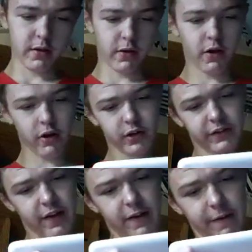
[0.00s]

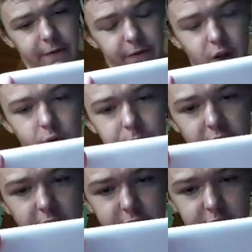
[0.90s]
holiday
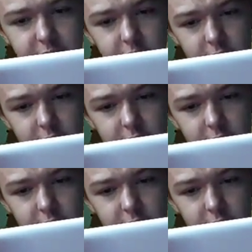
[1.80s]
filmed at